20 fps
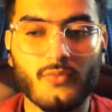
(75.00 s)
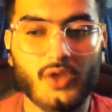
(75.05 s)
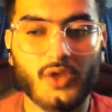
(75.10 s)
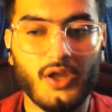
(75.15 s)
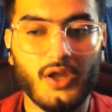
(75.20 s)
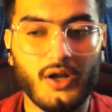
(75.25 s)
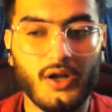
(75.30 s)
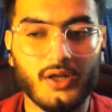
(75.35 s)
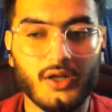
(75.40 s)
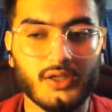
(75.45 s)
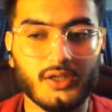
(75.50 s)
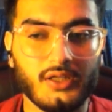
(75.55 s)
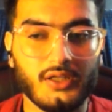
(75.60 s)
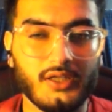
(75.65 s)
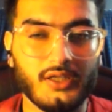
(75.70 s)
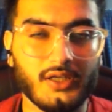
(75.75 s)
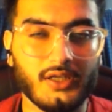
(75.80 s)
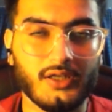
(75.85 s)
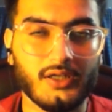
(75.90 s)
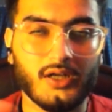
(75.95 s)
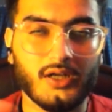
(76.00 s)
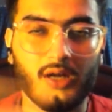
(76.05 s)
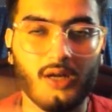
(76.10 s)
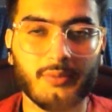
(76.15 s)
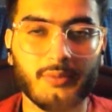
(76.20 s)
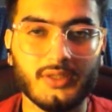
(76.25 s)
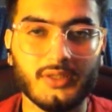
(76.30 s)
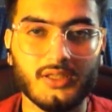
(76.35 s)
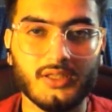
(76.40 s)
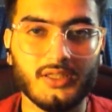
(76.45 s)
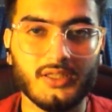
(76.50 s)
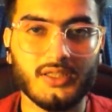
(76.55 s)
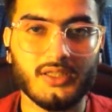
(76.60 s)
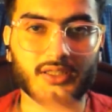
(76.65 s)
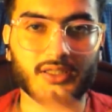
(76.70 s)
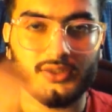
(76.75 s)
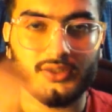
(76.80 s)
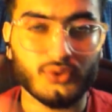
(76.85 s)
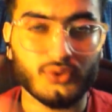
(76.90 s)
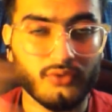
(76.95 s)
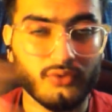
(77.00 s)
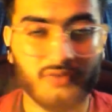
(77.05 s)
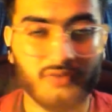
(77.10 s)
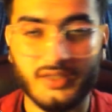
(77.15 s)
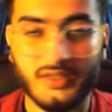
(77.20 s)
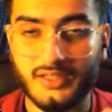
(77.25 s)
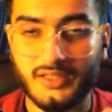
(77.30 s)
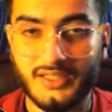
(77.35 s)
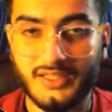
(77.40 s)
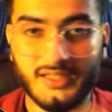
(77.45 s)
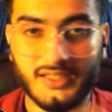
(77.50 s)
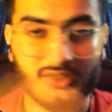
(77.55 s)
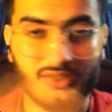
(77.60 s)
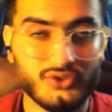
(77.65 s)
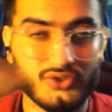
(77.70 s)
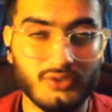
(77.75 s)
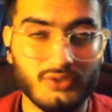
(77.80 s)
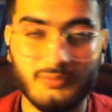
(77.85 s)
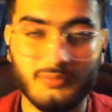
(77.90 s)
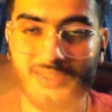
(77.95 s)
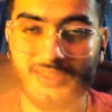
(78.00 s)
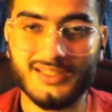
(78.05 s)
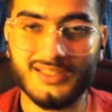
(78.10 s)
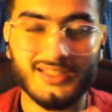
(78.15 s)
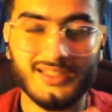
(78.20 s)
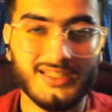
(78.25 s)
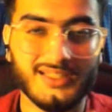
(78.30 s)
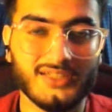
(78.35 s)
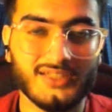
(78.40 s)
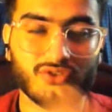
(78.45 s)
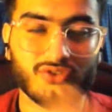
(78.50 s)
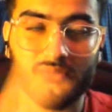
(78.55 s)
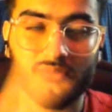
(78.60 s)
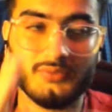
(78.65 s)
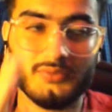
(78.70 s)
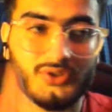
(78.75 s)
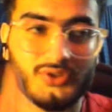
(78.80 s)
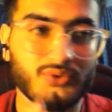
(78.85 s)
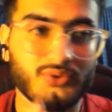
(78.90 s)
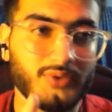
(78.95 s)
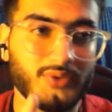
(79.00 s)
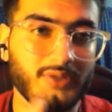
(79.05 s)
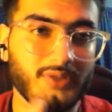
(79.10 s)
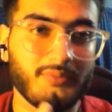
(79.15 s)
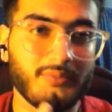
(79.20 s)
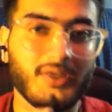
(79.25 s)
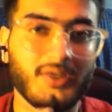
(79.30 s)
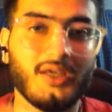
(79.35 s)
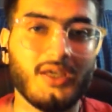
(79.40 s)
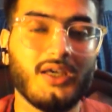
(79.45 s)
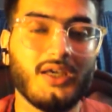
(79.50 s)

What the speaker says: air duct cleaning, carpet cleaning, sofa cleaning, chimney sweep,